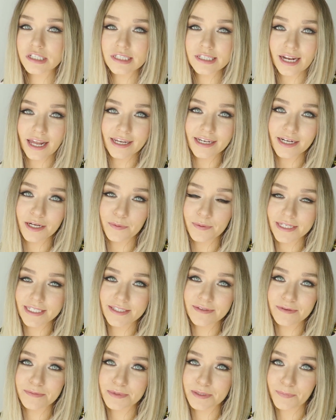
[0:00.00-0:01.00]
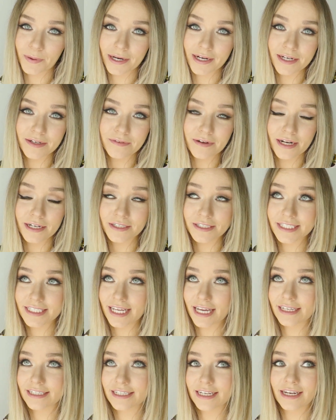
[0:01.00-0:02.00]
Just like Louise from Sprinkle of Glitter
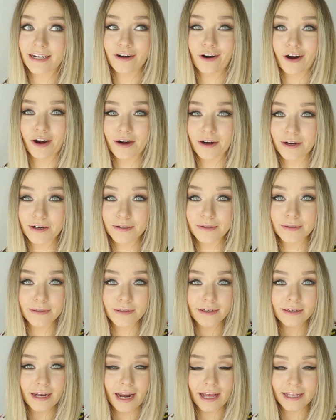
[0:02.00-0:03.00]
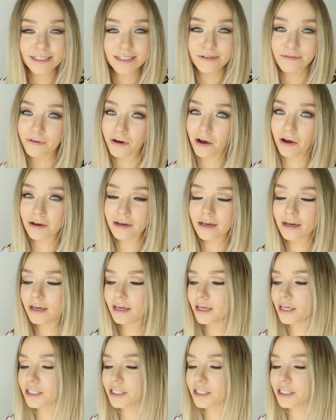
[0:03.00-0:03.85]
said in her last vlog,